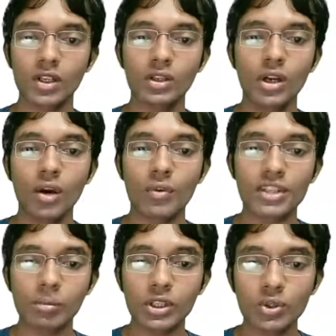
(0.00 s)
For example,
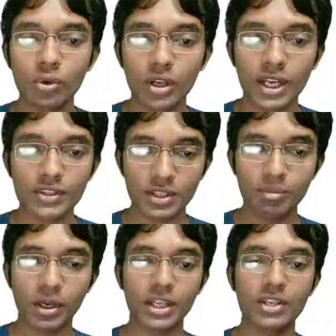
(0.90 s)
your S3
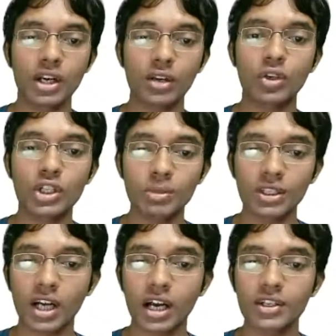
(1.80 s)
bucket are going to be
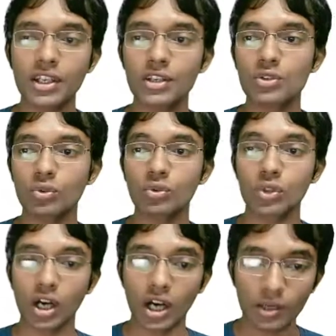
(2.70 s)
granted to
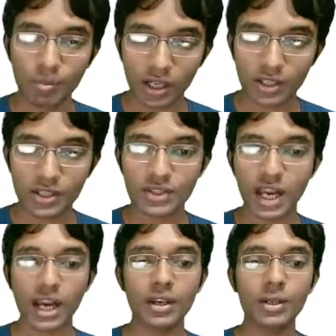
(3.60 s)
third parties,
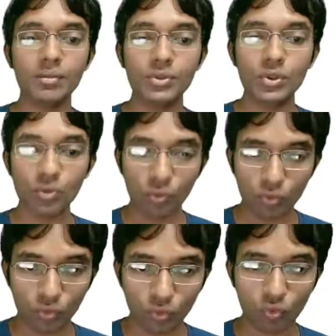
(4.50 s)
and if you
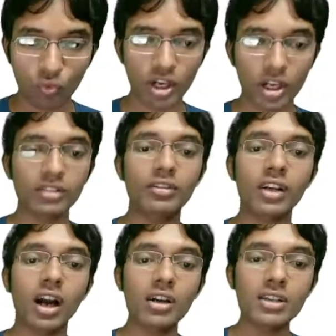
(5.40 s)
want to
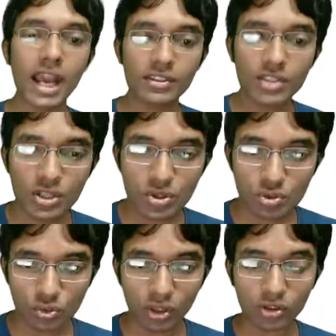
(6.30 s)
grant access to a
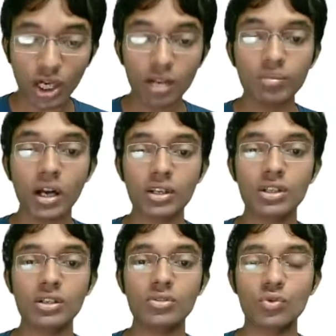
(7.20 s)
third party
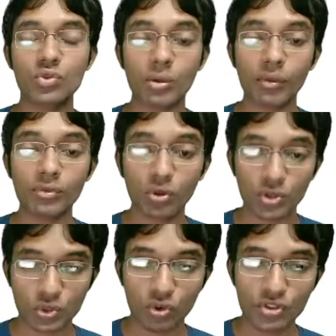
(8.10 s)
to some of your
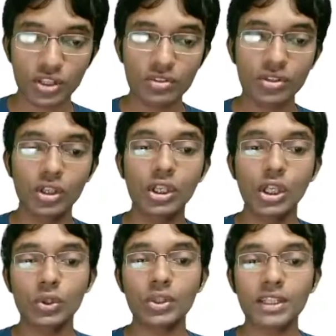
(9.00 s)
resources, you
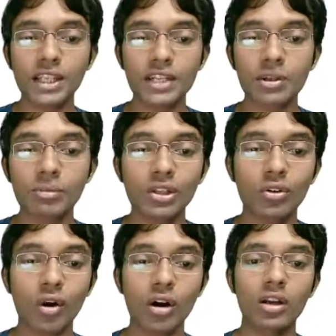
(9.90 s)
can get something
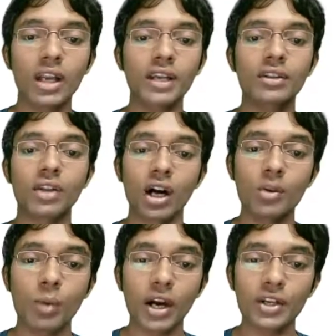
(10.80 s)
called like third
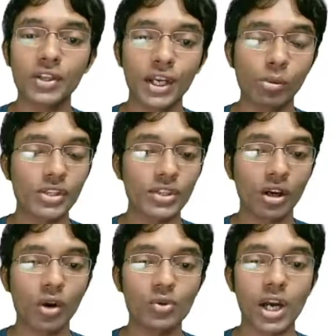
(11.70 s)
party AWS account
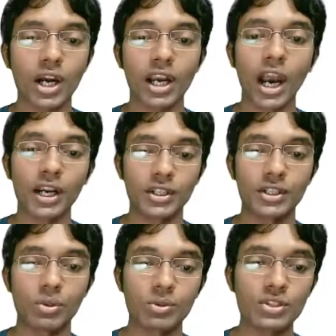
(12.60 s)
ID, which
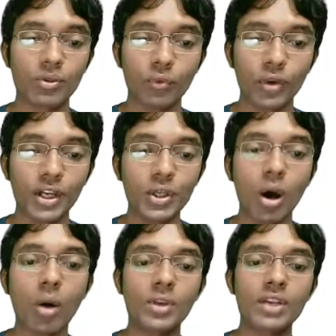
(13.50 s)
is a very
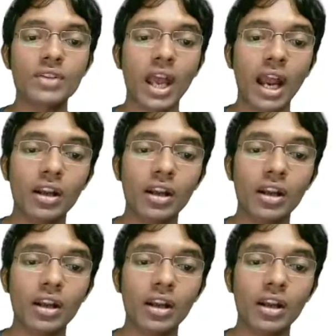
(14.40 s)
obvious. And